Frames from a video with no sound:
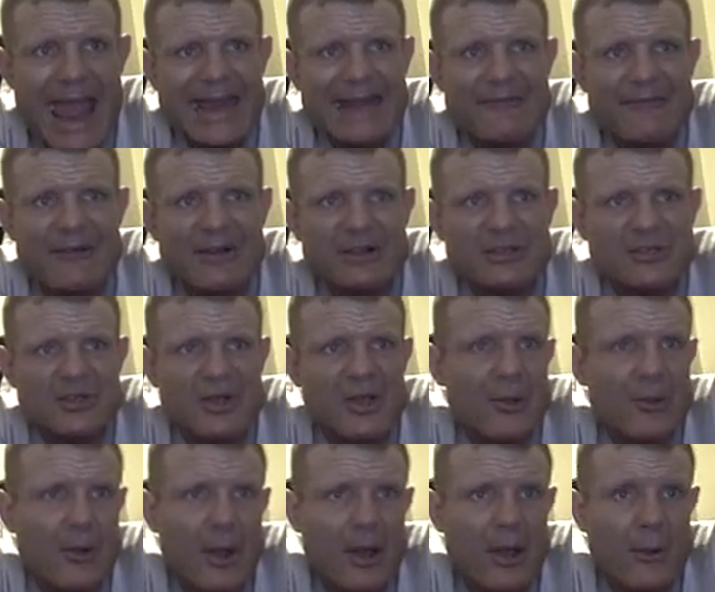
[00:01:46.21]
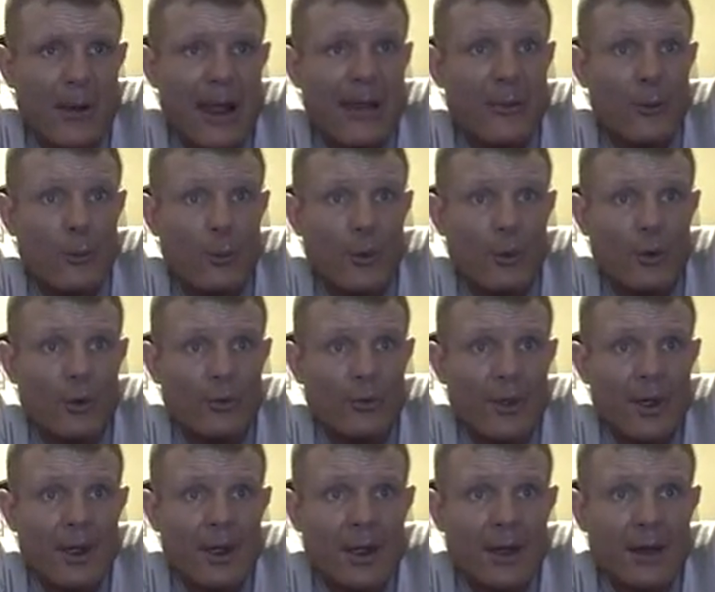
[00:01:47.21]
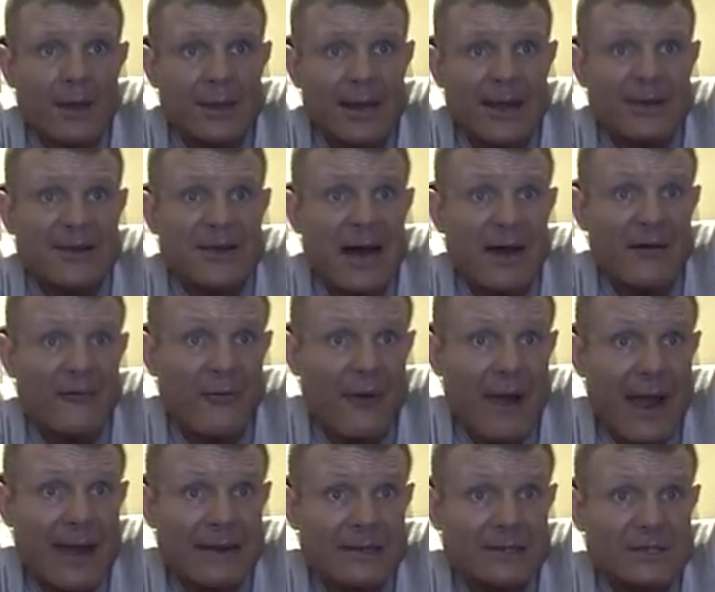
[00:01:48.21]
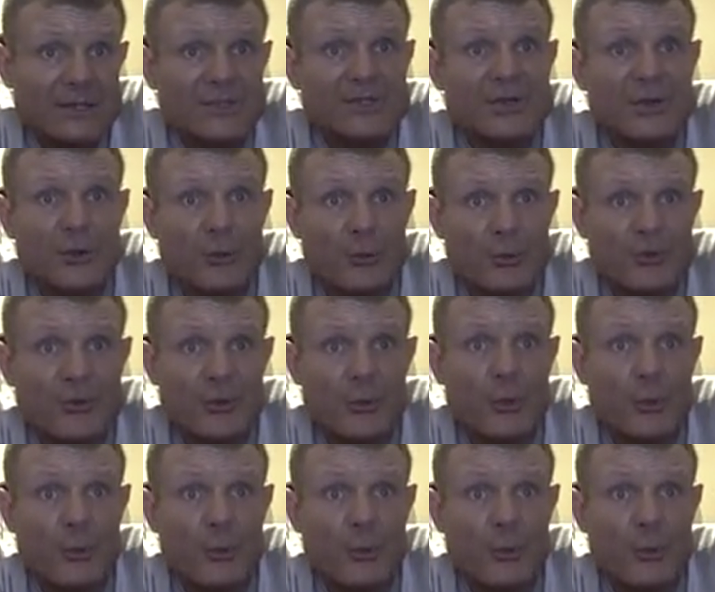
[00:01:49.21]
and eventually around the world. Now, Don Frye, truth.